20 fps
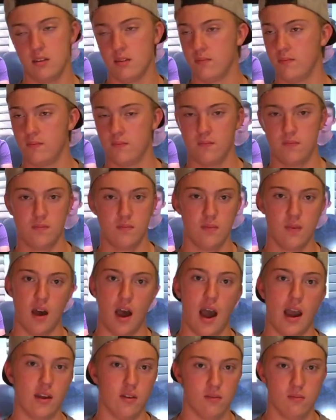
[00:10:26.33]
I
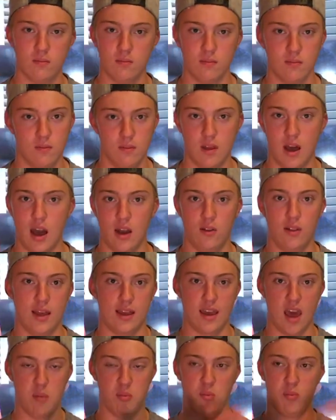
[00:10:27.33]
don't like
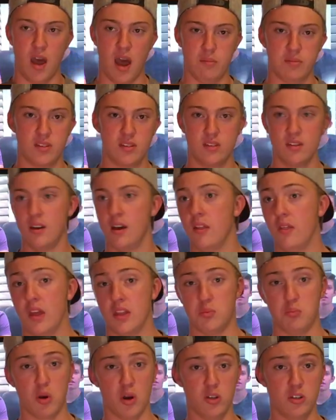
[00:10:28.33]
Apple Maps.
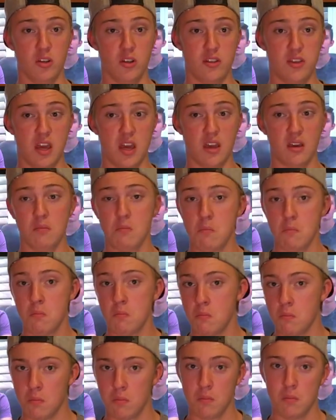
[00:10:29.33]
Personal thing,
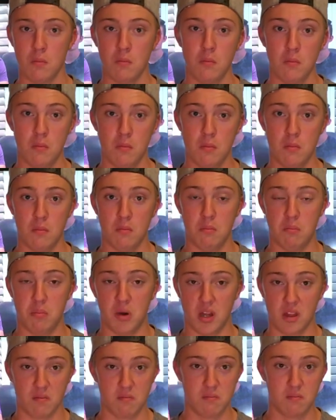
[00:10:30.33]

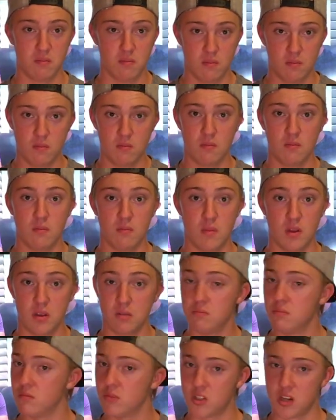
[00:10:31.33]
but
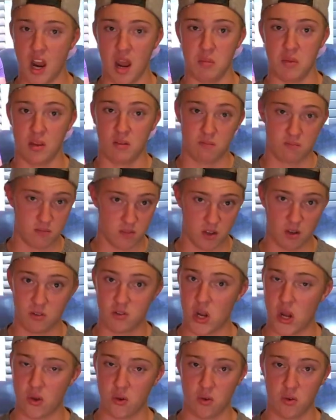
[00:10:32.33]
try it. Go
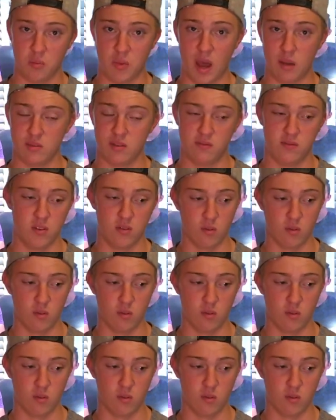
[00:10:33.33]
try Google Maps.